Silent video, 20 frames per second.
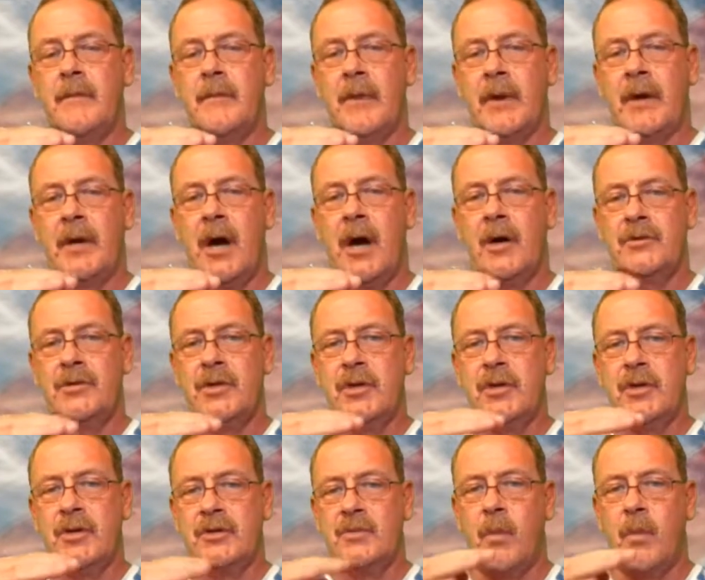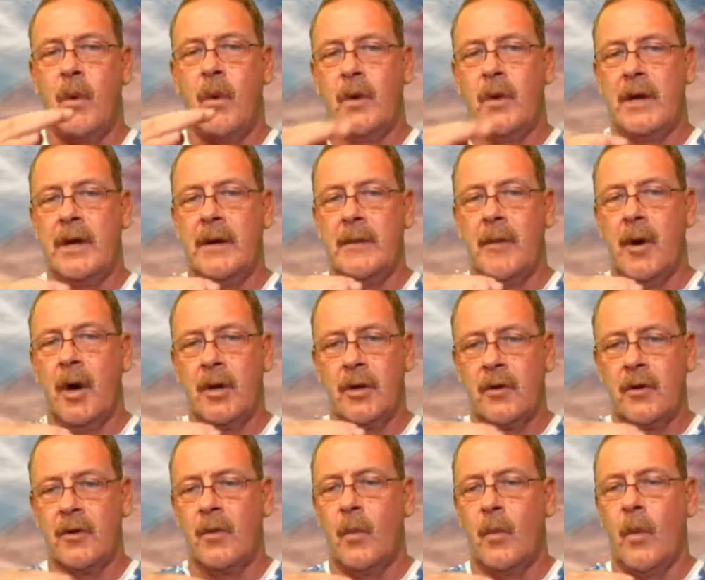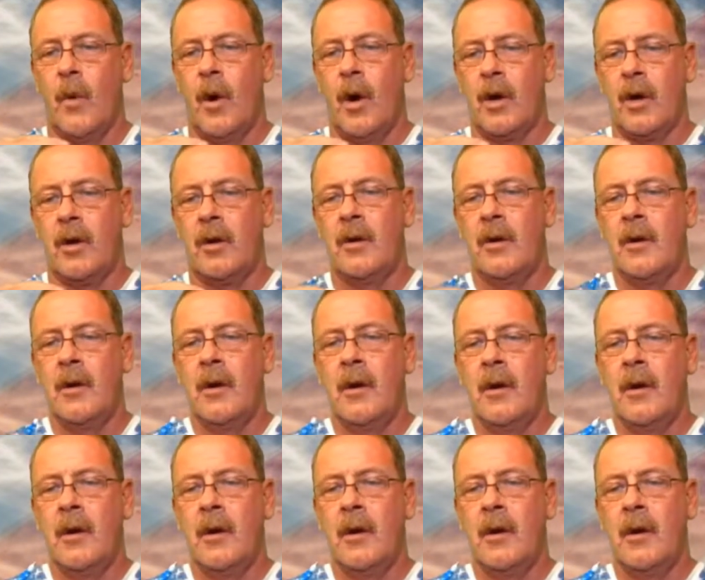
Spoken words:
because you just want him under the water.